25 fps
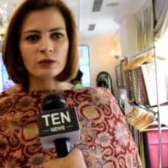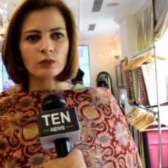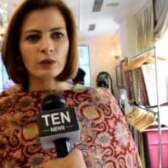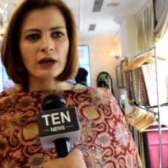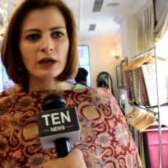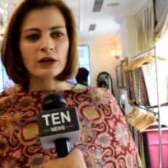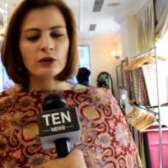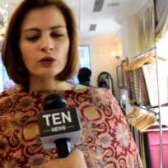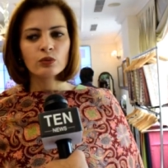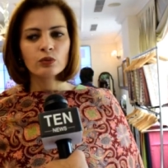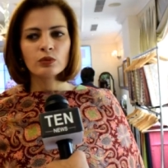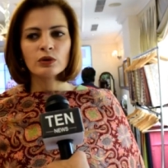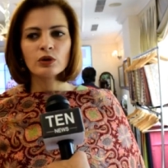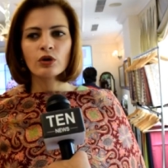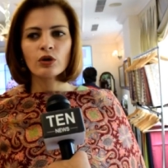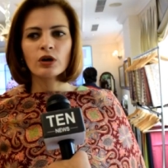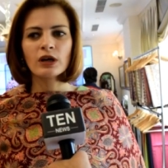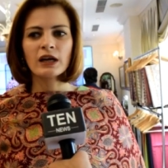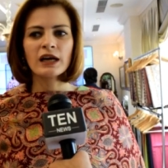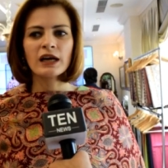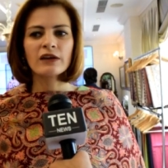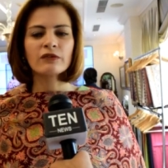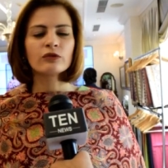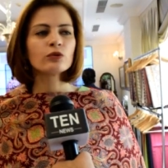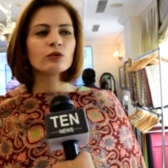why do we
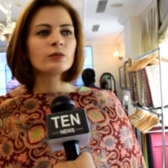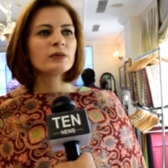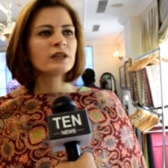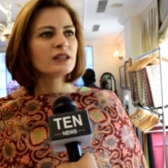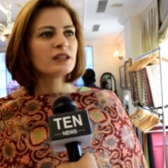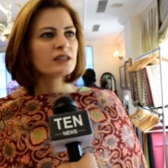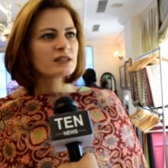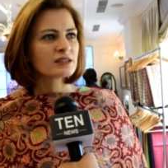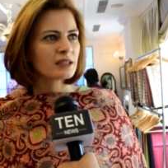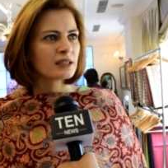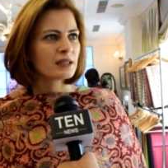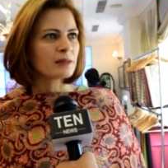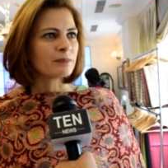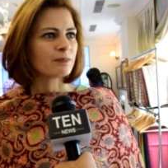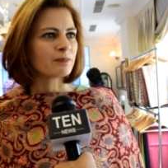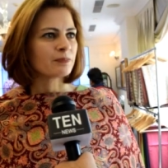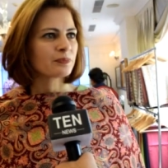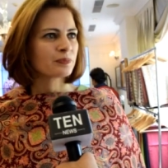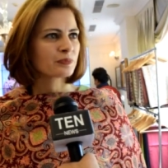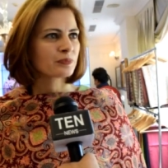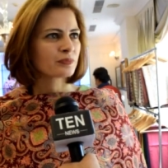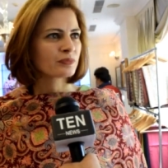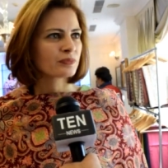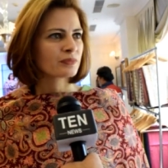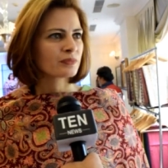all have to be the same
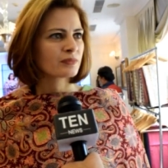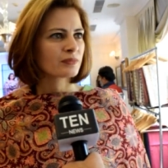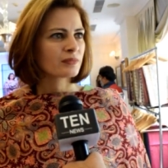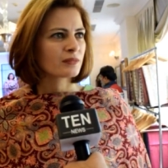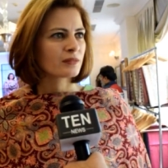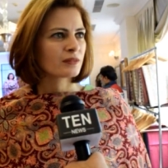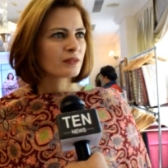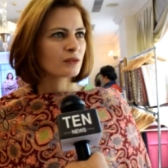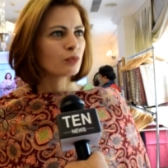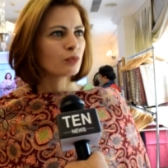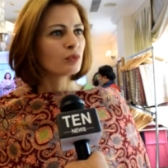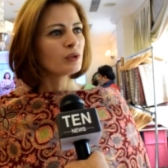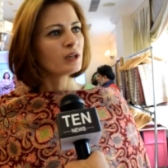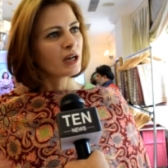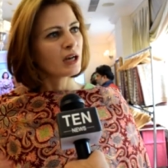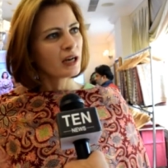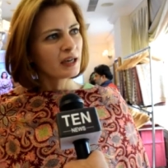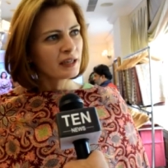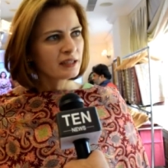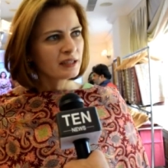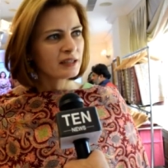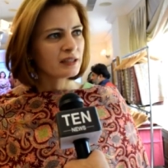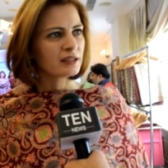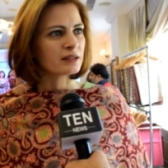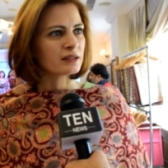we are
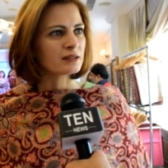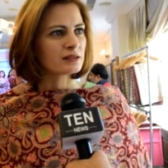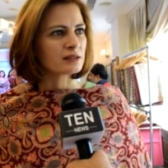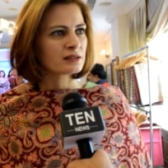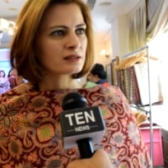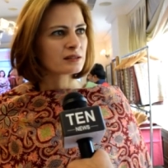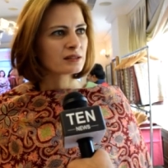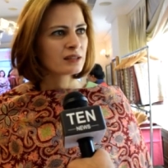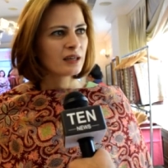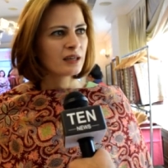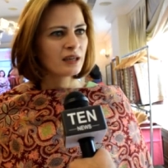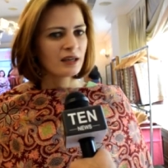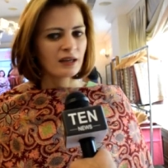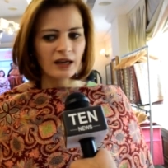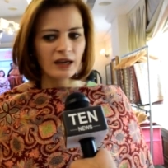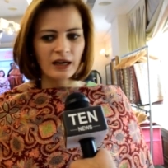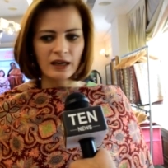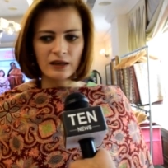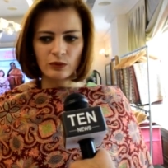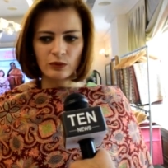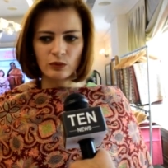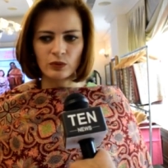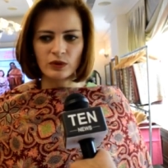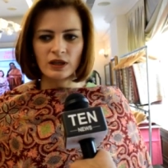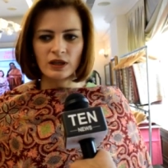Indians
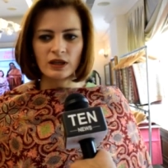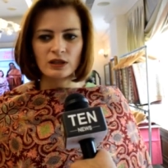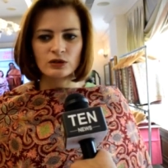and we are